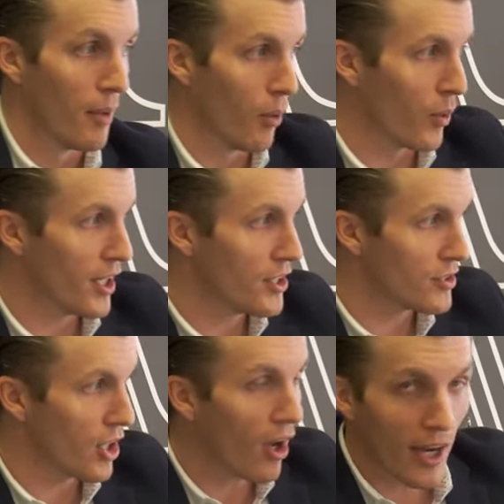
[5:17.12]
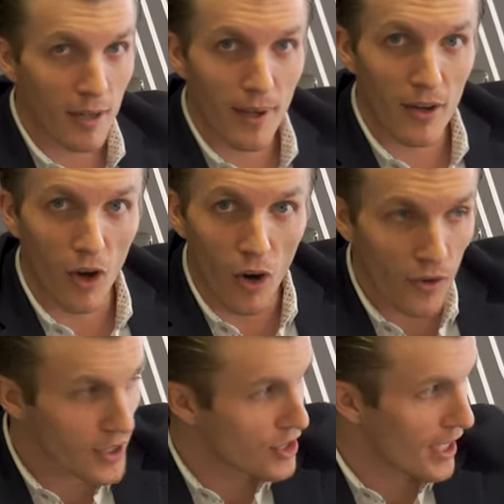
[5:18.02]
but we're going to talk about
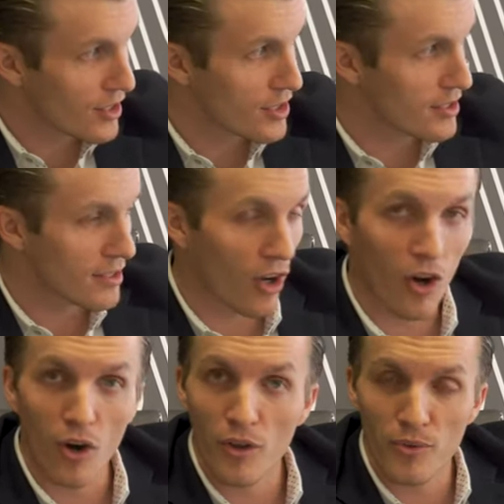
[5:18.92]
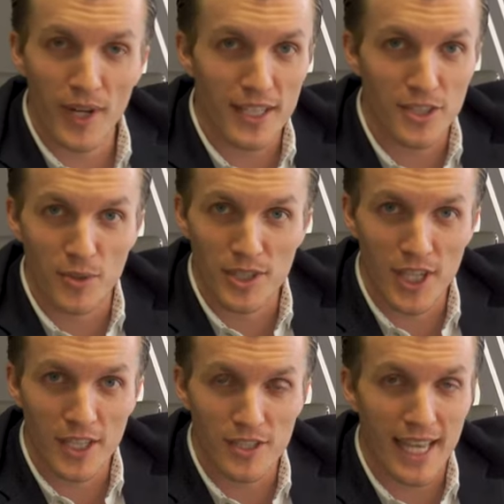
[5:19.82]
all the changes all the regulatory
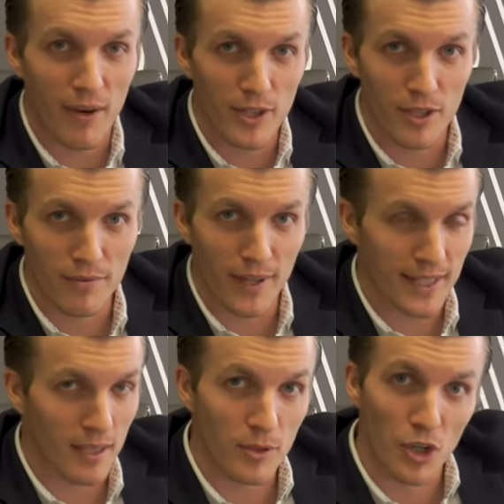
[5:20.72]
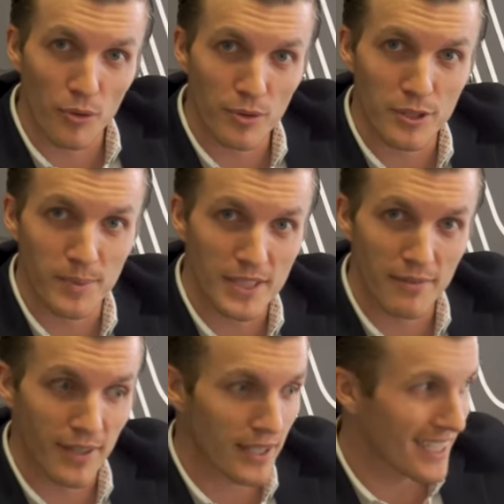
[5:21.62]
changes how it could affect them go through
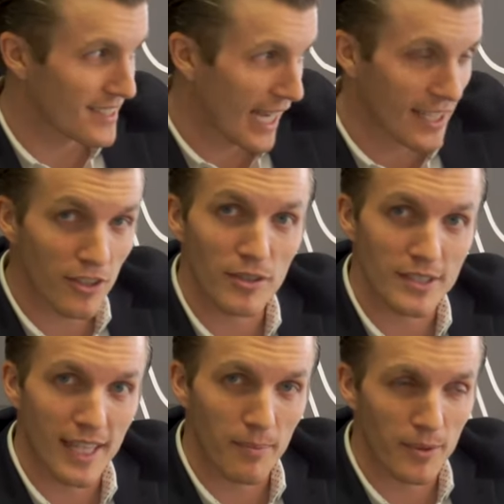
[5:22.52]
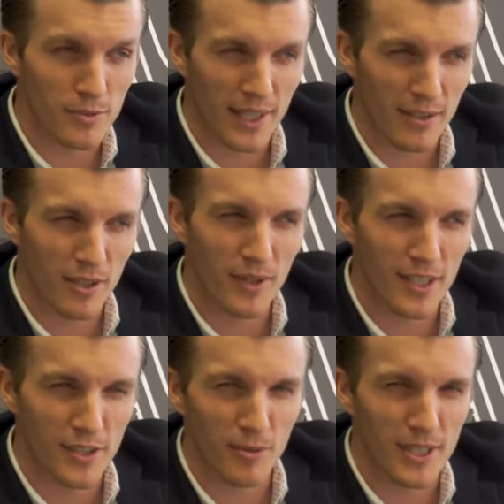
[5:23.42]
specific like technical examples without going
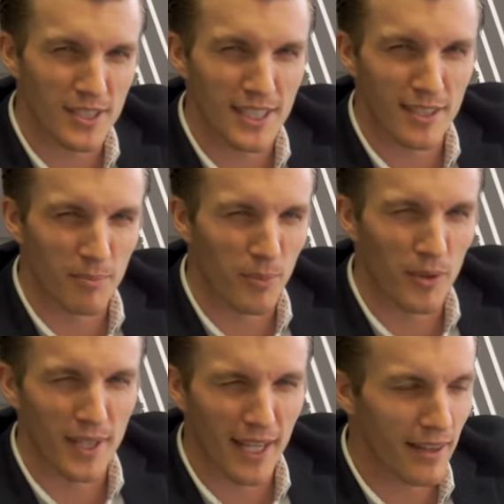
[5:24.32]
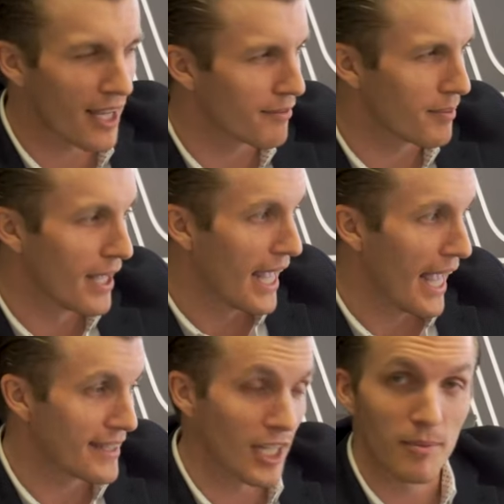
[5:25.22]
into too much detail and boring the hell out of them
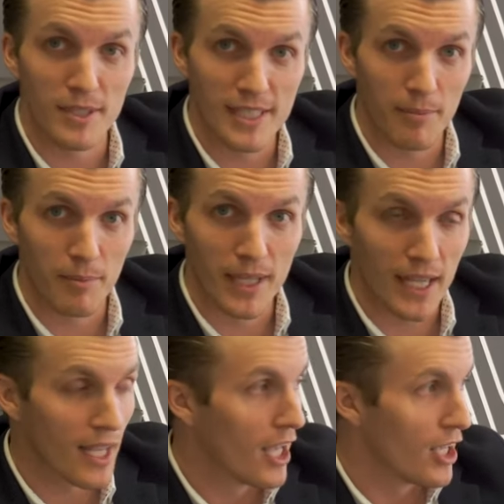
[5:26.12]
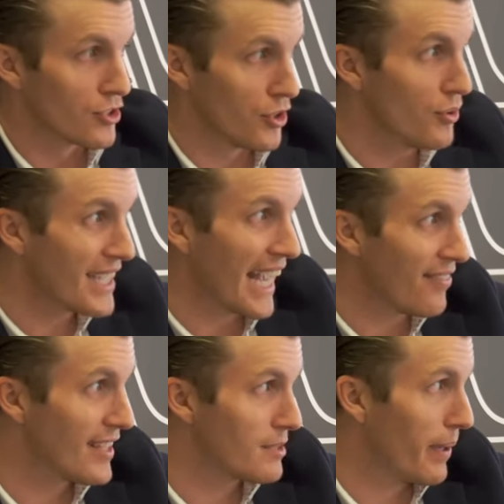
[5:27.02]
and tell them to set up a meeting so you'll
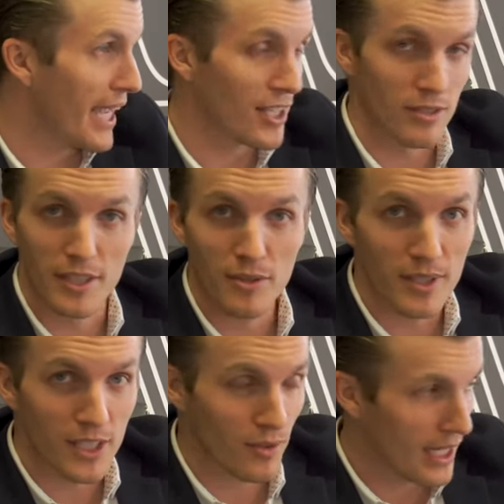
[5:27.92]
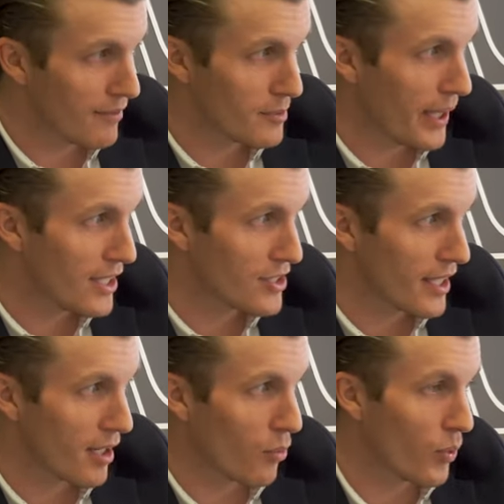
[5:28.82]
get this page. Literally, you can have this page
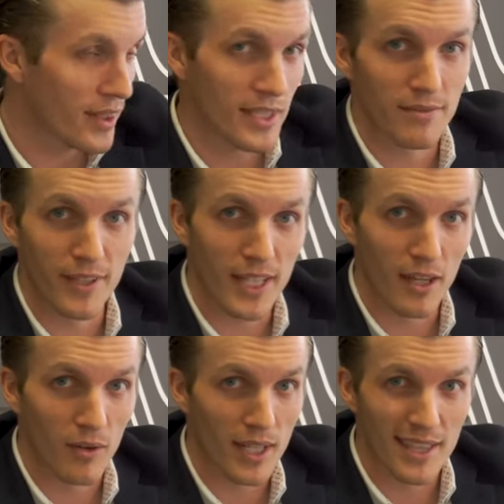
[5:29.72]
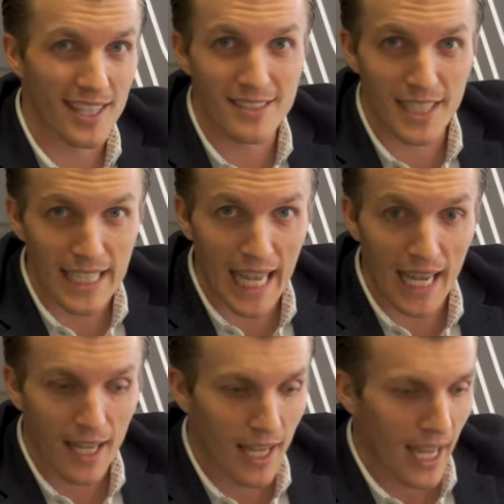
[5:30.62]
set up with this video in less than a day.